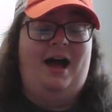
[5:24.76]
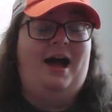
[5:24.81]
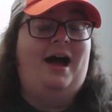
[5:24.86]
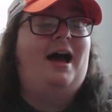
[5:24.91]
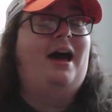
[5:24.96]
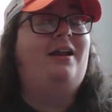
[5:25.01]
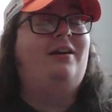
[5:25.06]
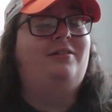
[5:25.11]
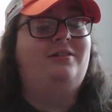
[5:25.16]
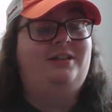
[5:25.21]

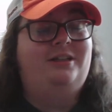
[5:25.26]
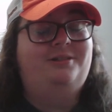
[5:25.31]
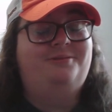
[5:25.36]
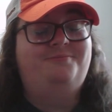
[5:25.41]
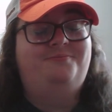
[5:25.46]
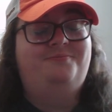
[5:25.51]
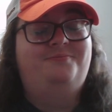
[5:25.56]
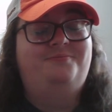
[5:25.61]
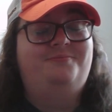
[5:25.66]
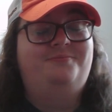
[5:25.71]
don't know.
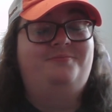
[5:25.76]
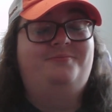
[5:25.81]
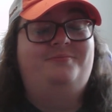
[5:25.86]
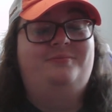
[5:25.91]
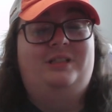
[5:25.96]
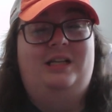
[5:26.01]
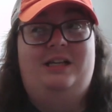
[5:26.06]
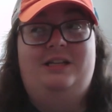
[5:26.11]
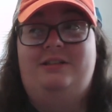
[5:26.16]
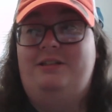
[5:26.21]

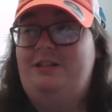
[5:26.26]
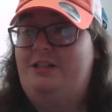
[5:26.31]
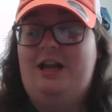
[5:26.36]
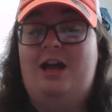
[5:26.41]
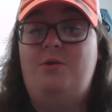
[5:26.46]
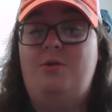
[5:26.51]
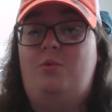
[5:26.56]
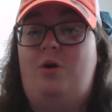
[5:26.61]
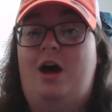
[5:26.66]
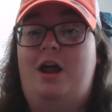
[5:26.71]

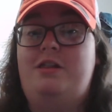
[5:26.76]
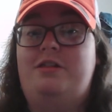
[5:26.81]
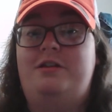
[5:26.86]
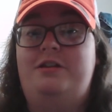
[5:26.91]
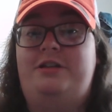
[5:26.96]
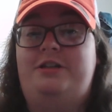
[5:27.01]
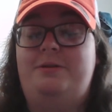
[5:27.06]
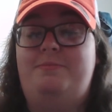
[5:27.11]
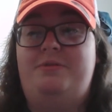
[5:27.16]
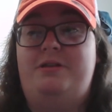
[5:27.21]
Deshaun Watson
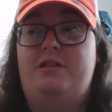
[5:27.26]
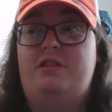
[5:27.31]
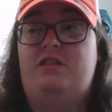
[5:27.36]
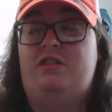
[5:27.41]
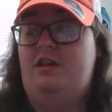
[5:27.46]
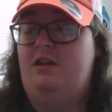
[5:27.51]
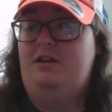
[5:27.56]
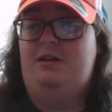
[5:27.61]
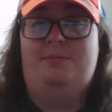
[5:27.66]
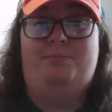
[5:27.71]
should be
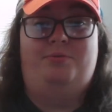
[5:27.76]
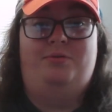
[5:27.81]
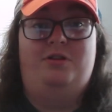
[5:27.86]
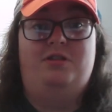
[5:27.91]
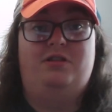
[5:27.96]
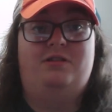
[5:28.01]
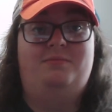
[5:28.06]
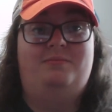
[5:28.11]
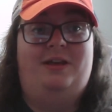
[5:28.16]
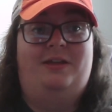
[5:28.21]
sent to
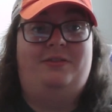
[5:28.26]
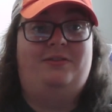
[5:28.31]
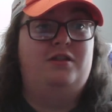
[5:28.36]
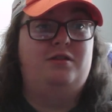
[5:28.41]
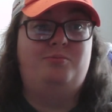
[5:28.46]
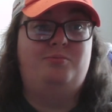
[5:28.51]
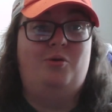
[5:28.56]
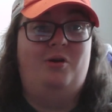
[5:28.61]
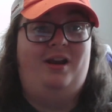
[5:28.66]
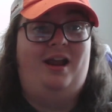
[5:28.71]
prison at
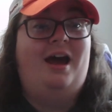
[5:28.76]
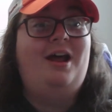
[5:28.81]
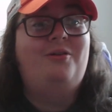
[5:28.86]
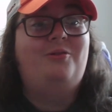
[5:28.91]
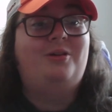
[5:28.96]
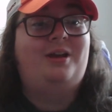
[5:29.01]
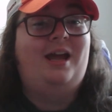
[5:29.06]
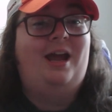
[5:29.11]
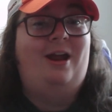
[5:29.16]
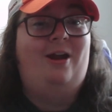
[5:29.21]
this point. I
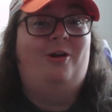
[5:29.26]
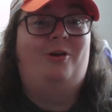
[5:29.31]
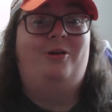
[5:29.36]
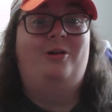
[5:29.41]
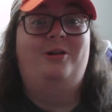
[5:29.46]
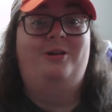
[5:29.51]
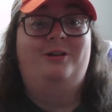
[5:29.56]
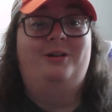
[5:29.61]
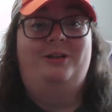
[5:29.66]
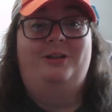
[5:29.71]
don't care.
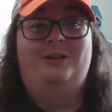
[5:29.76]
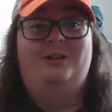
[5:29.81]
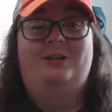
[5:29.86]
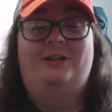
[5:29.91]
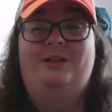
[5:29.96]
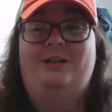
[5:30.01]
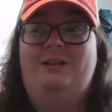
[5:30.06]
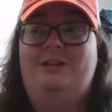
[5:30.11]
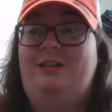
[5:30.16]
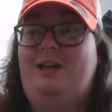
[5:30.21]

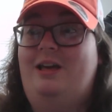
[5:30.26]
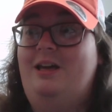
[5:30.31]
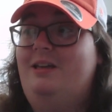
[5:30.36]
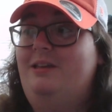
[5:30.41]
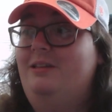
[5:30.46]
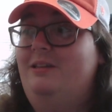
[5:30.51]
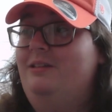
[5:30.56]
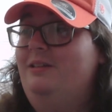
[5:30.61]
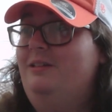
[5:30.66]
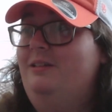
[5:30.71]

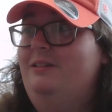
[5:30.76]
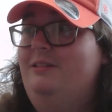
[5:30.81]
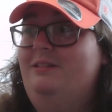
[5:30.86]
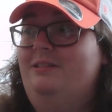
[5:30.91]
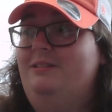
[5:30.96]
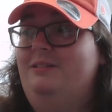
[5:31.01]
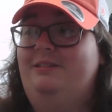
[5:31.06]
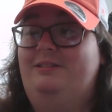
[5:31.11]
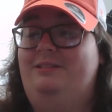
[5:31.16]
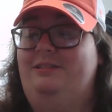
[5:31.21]
Like,
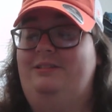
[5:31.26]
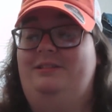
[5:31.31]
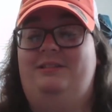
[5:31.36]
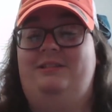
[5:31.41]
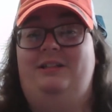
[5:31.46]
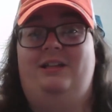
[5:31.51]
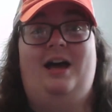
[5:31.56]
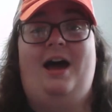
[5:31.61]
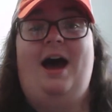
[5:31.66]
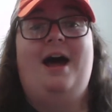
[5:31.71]

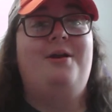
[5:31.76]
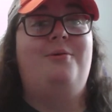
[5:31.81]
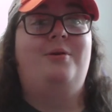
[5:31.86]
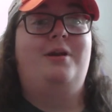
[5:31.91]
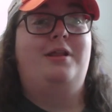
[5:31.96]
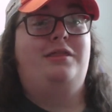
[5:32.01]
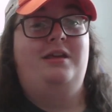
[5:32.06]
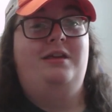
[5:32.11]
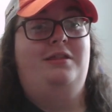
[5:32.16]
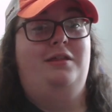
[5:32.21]
I don't
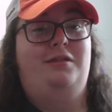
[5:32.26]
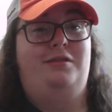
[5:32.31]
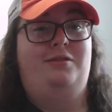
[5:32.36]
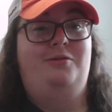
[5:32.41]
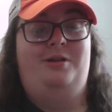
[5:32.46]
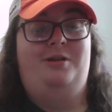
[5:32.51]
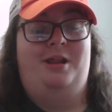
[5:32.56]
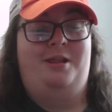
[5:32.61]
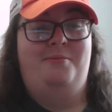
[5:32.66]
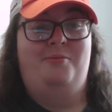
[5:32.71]
want to see this
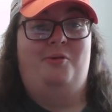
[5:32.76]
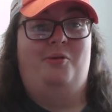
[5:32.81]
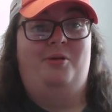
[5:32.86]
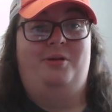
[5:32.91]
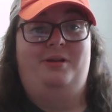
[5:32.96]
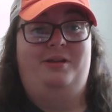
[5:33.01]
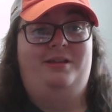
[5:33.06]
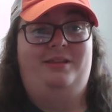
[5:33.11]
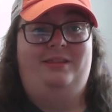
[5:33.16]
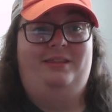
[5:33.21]
dude
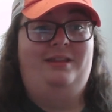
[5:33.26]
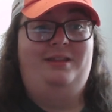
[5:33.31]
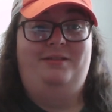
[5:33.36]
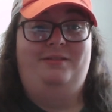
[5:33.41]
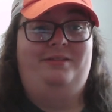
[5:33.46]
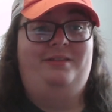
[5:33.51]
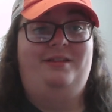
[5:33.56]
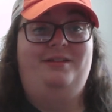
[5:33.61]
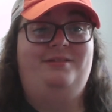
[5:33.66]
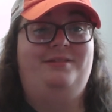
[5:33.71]
anymore.
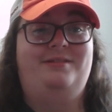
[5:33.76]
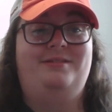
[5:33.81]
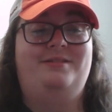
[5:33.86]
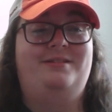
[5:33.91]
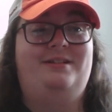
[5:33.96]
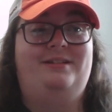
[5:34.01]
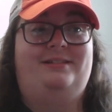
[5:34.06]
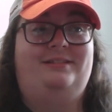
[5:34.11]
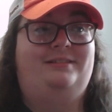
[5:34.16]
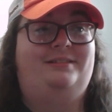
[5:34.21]
This is
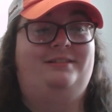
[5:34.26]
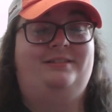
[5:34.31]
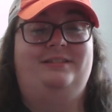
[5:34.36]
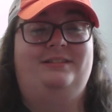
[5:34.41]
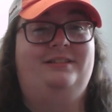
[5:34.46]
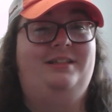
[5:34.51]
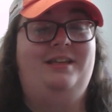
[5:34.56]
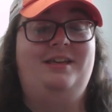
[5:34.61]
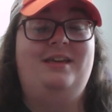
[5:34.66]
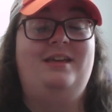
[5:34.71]
just
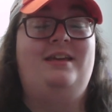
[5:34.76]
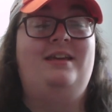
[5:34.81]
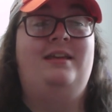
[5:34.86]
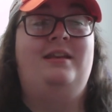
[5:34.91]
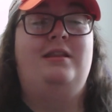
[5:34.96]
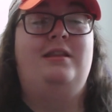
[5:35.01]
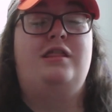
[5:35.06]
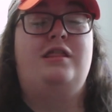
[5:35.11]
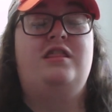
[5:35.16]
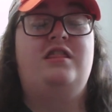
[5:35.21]

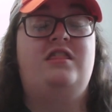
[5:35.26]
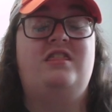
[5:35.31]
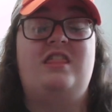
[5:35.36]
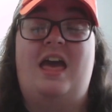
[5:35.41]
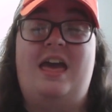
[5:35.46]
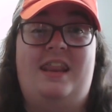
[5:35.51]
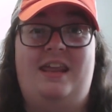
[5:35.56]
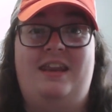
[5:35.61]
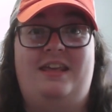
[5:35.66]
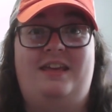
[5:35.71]

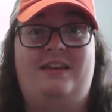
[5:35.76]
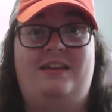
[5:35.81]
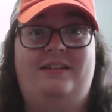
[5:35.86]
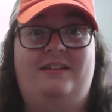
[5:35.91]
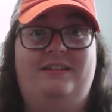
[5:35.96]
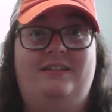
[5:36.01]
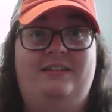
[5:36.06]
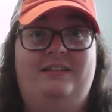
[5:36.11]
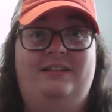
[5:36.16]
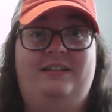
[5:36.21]
insanity.
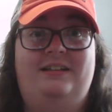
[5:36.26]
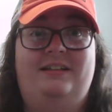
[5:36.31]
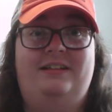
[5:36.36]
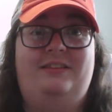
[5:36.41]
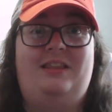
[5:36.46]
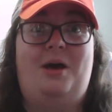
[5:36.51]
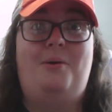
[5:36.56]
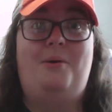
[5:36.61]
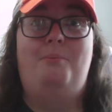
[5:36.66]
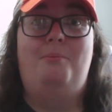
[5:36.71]

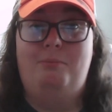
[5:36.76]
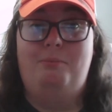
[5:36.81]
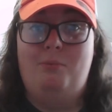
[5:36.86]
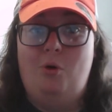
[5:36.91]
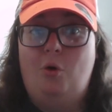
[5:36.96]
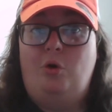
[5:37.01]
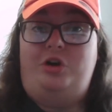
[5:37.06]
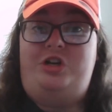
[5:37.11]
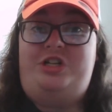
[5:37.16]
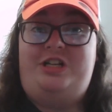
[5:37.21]
That
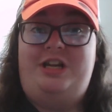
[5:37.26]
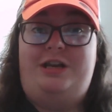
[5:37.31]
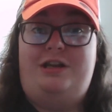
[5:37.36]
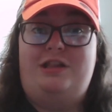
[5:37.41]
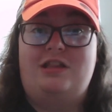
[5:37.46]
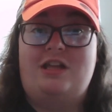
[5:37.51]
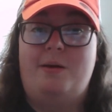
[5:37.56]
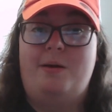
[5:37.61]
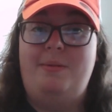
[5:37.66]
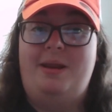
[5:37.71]
more shit's
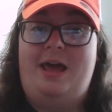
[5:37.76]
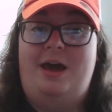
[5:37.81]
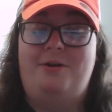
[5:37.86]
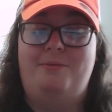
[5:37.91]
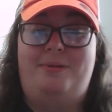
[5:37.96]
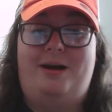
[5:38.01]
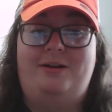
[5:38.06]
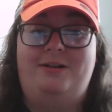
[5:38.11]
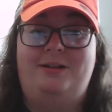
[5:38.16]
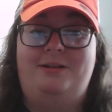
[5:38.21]
coming out
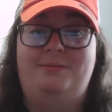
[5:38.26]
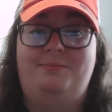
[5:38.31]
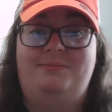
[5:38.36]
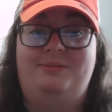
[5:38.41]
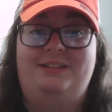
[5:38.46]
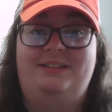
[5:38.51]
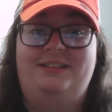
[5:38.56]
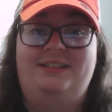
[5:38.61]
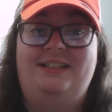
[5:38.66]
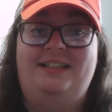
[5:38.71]
about him.
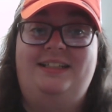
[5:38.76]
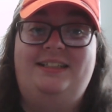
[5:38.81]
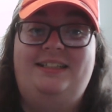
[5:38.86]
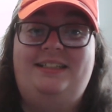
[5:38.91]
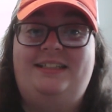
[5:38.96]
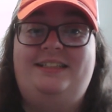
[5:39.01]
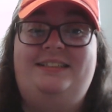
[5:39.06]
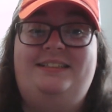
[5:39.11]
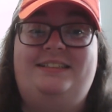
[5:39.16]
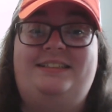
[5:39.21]

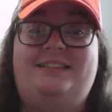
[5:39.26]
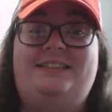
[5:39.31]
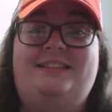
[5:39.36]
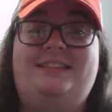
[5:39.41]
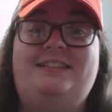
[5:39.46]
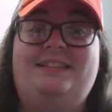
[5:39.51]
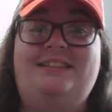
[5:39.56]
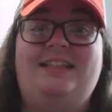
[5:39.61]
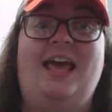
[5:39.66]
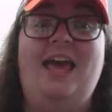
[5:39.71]

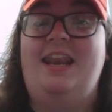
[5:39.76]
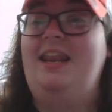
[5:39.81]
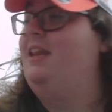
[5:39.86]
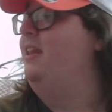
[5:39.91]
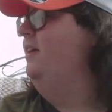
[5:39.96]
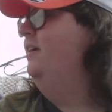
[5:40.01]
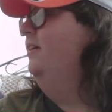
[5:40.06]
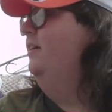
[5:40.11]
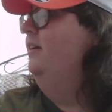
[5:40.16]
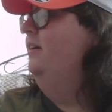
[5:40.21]
Insanity.